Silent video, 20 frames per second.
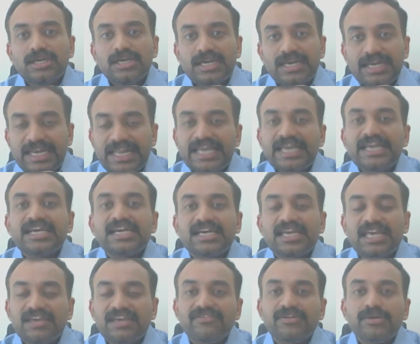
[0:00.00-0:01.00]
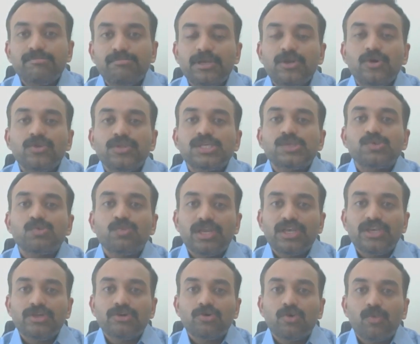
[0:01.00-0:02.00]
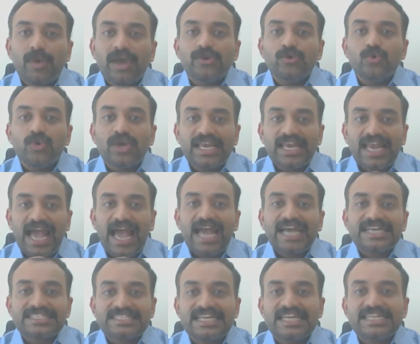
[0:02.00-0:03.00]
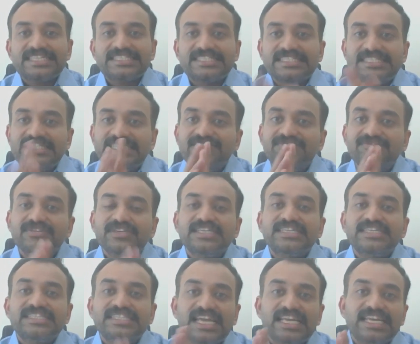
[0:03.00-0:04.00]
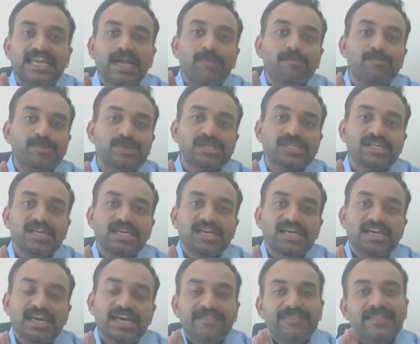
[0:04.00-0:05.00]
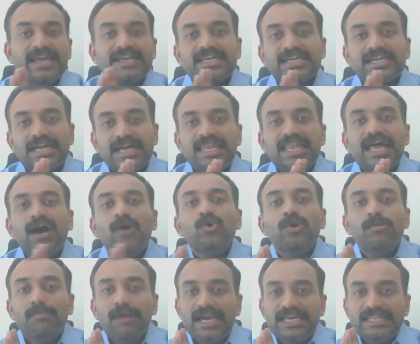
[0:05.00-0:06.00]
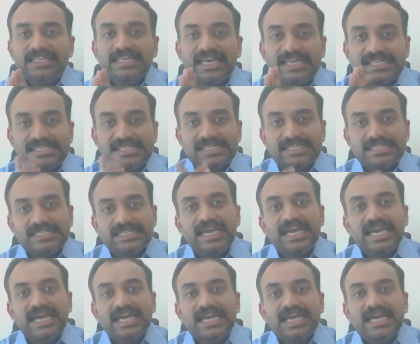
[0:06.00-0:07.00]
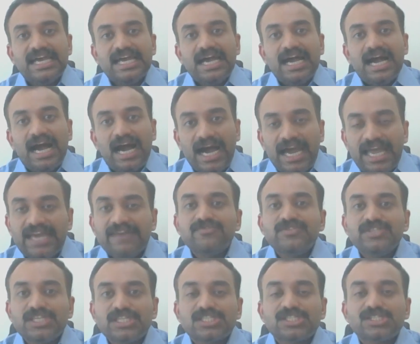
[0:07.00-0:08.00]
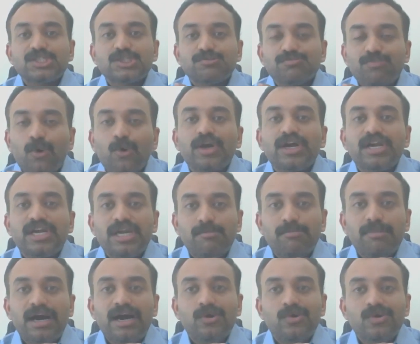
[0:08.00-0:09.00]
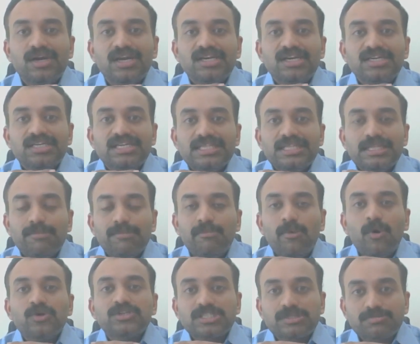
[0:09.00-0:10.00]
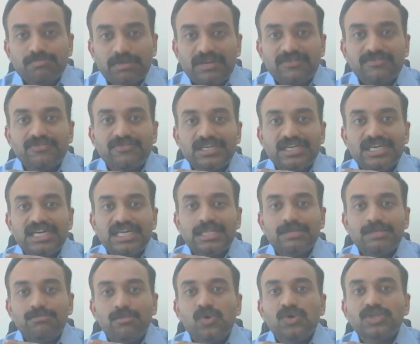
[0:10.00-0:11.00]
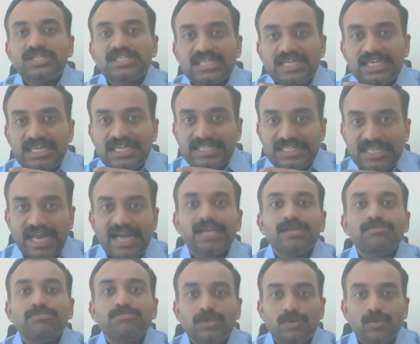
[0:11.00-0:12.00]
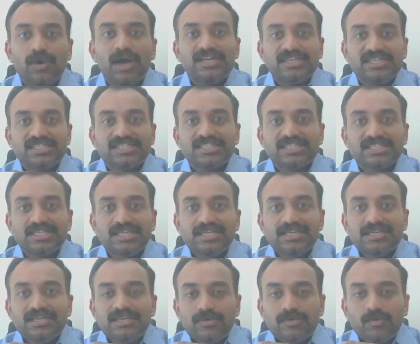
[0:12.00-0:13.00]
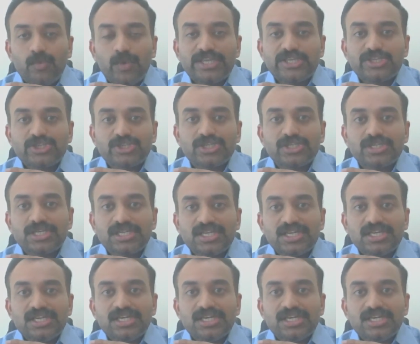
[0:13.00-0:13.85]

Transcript: link given below this video where you can access the different setups that are allowed by the ACCA. I have just spoken about the most preferred and the most desirable ones, which